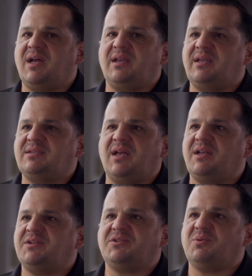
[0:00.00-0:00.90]
It's not
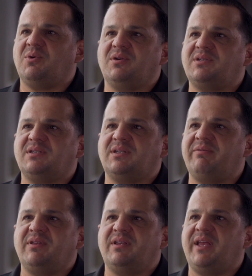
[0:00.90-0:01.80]
just the words; it's
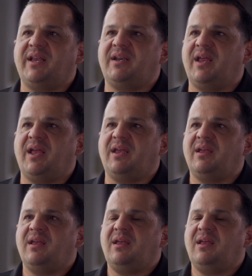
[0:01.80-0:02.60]
living the day to day.